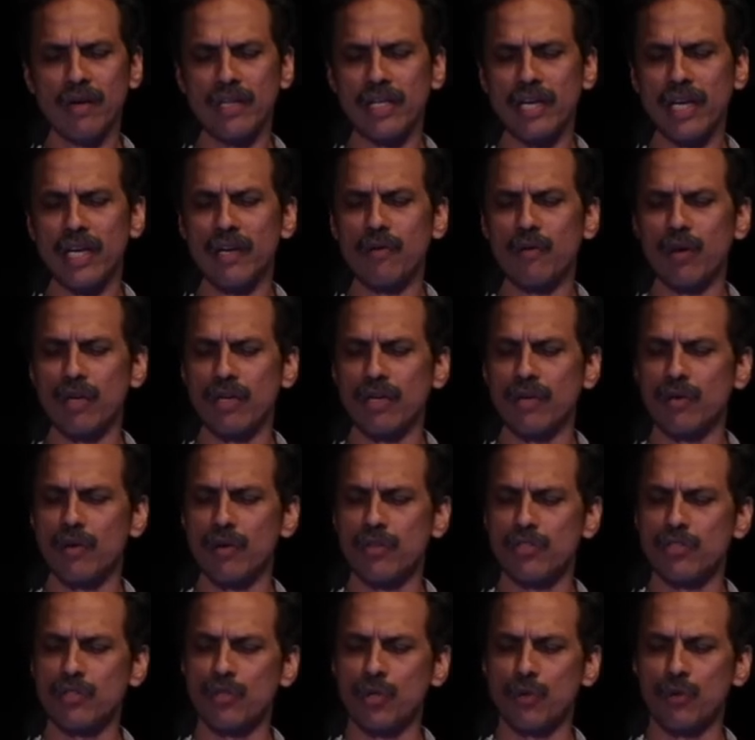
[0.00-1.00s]
where the rainwater
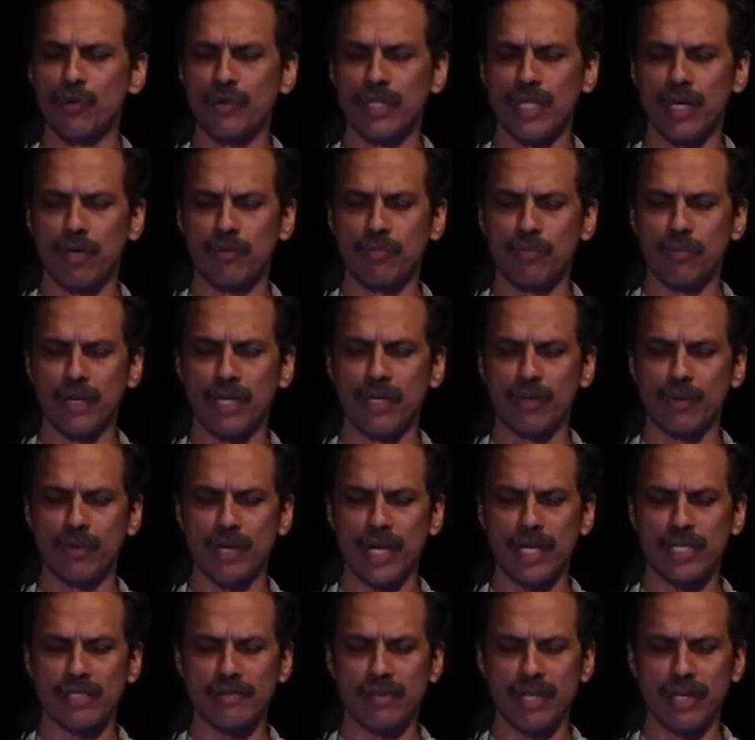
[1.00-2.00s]
goes through without being
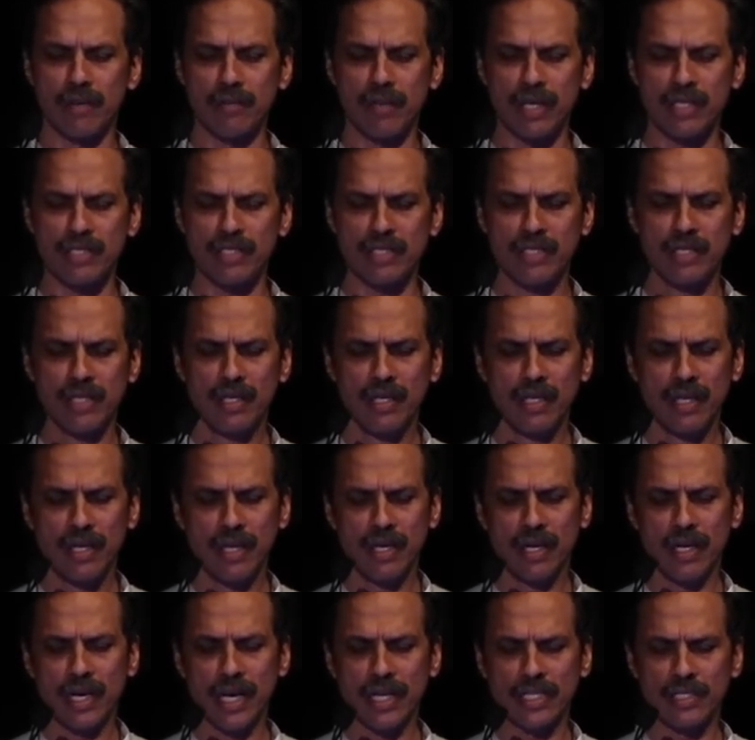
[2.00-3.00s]
utilized very much,
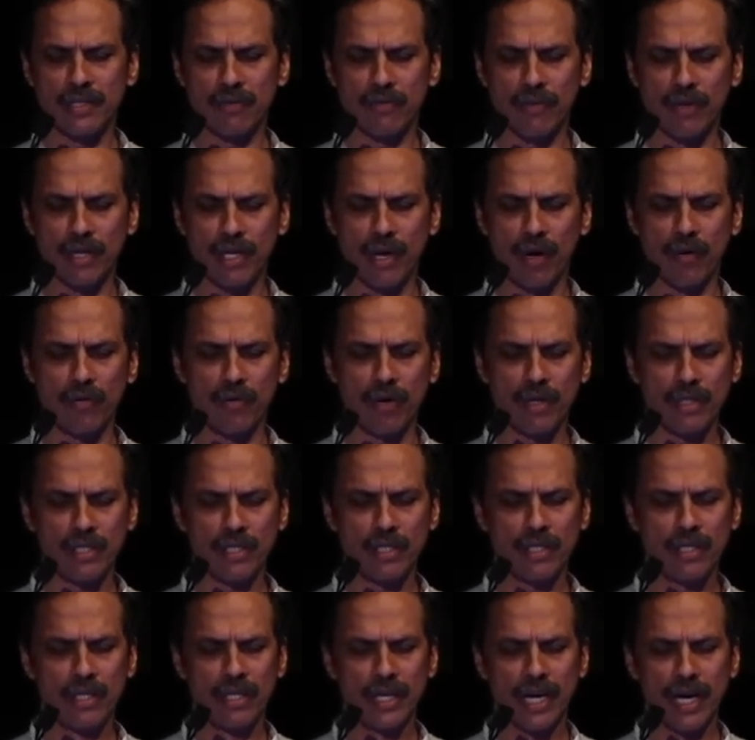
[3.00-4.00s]
uh, except for
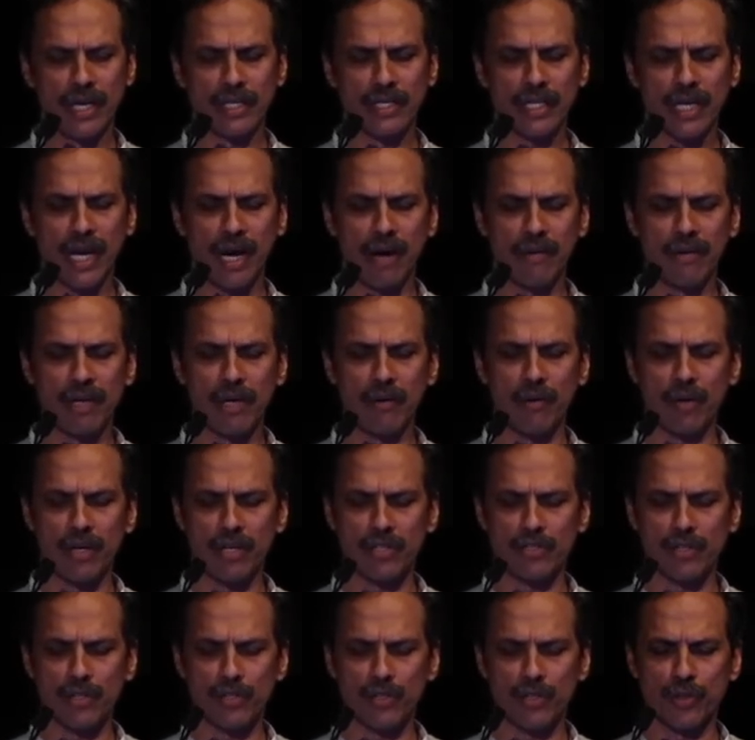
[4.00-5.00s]
groundwater. And the Kaveri water
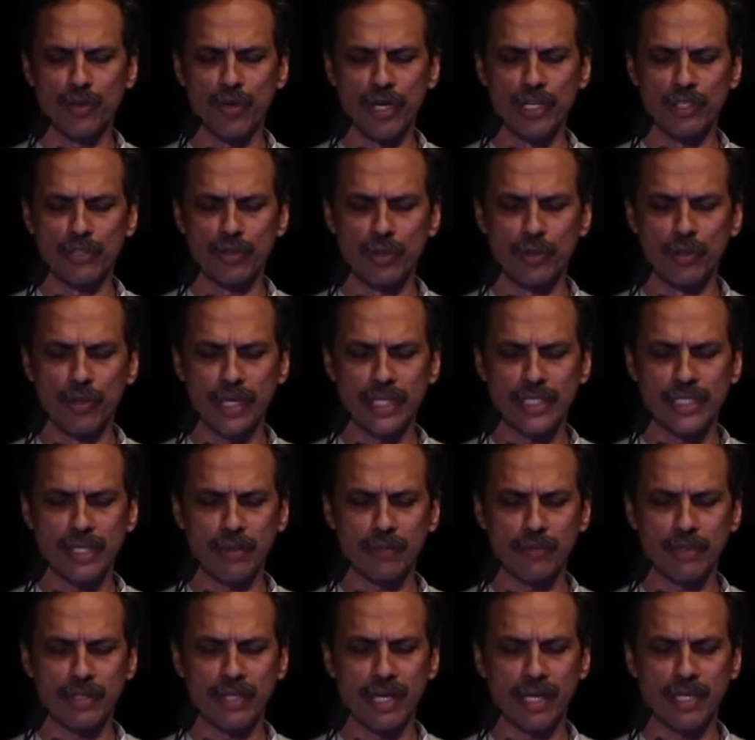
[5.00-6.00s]
is also going through,
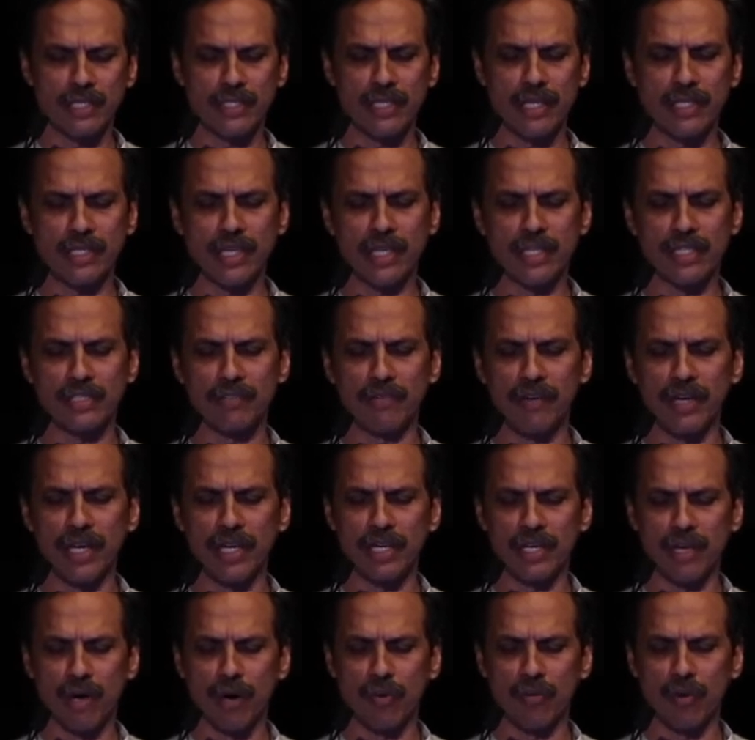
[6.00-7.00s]
except to the extent that it's
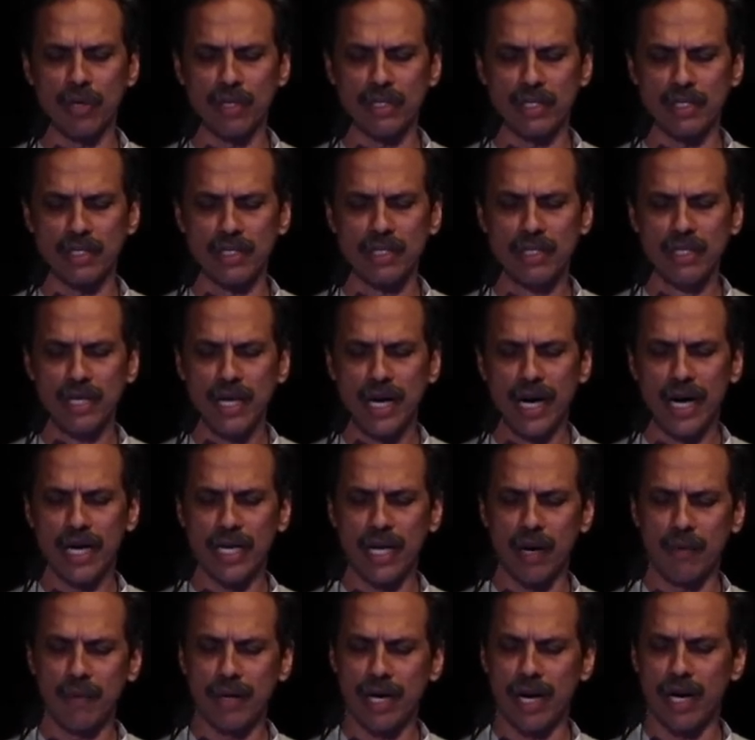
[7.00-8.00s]
feeding groundwater and
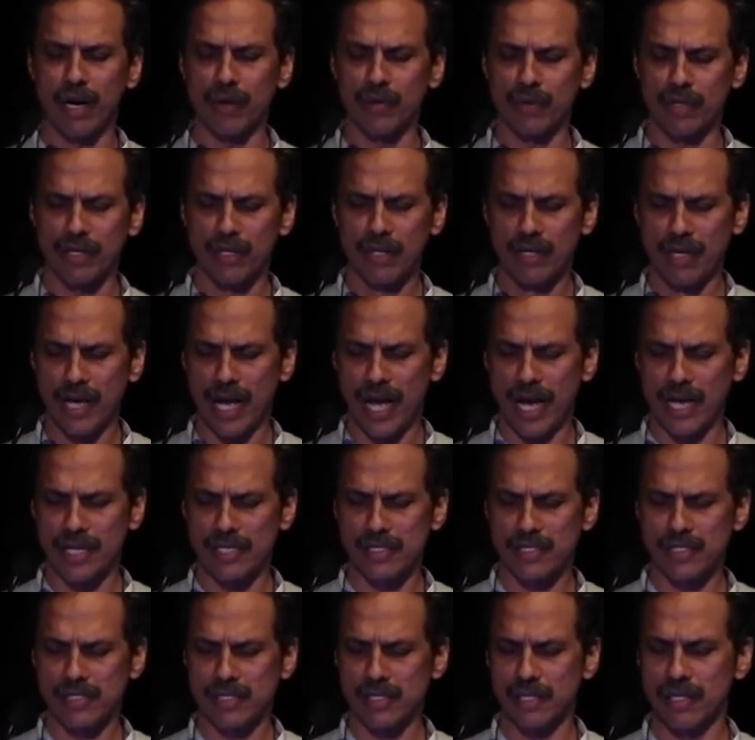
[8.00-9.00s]
coming out
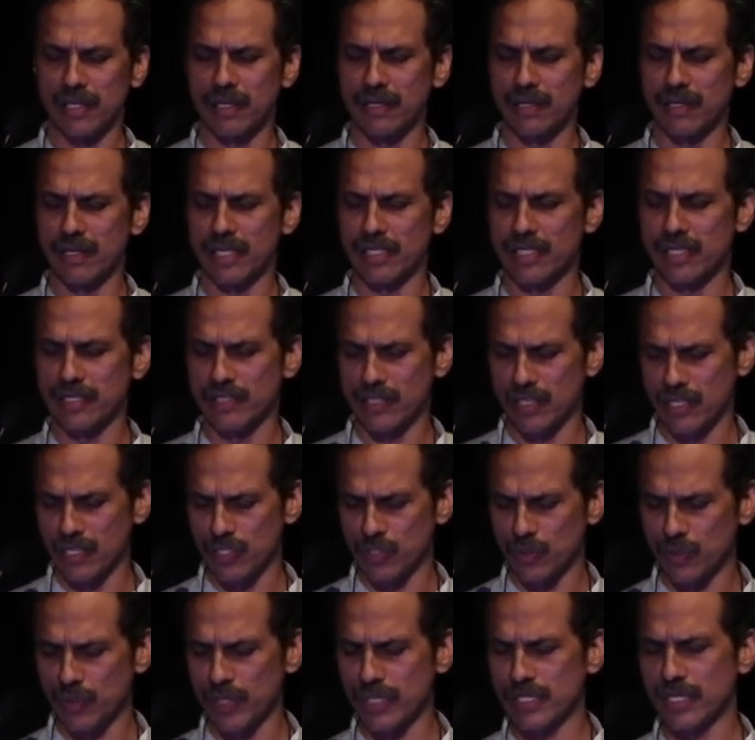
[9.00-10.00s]
as uh, essentially
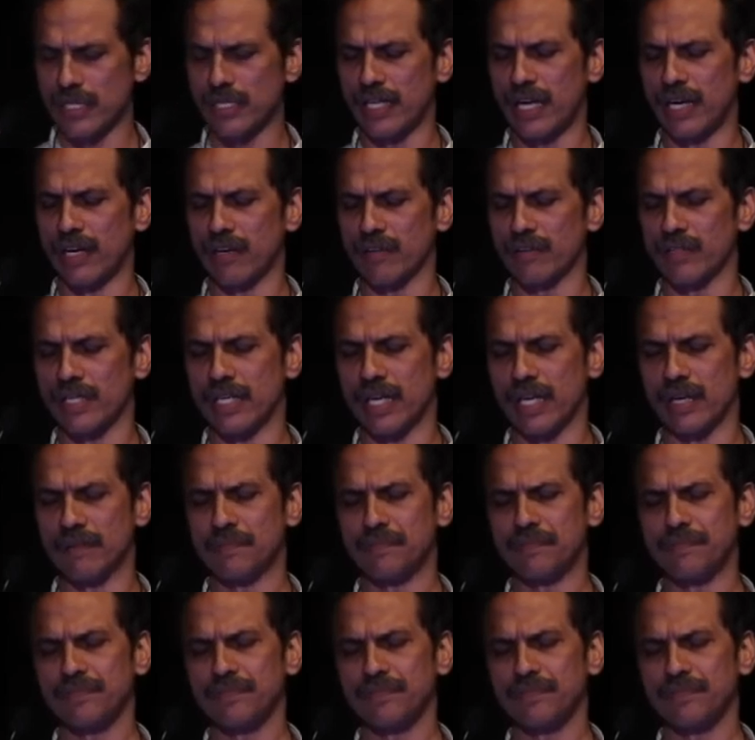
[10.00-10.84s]
sewage at the end of the day.